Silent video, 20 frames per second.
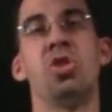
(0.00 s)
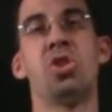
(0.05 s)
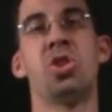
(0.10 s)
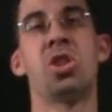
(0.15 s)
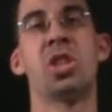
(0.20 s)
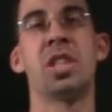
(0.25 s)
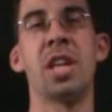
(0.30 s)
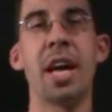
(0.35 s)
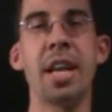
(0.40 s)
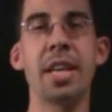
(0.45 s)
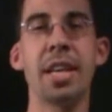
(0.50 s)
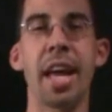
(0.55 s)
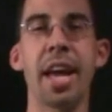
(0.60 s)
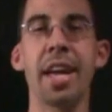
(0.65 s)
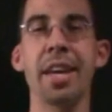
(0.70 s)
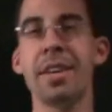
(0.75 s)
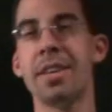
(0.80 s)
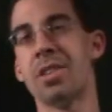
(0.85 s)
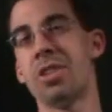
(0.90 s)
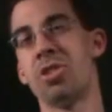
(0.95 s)

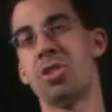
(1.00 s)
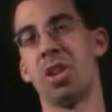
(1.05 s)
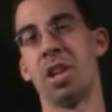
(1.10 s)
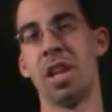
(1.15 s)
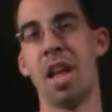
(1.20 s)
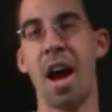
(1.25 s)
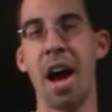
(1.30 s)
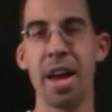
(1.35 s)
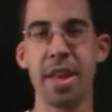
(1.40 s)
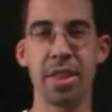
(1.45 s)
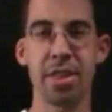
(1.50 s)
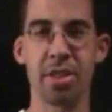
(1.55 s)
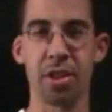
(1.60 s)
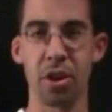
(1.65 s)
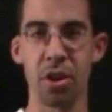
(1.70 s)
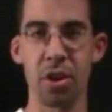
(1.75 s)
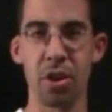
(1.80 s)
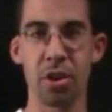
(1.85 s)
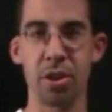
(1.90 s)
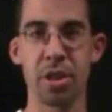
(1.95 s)
Sunday, July
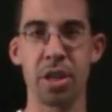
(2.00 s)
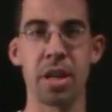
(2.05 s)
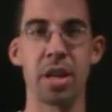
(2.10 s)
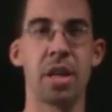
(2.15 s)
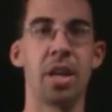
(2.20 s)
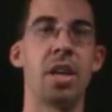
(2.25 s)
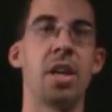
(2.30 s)
3rd,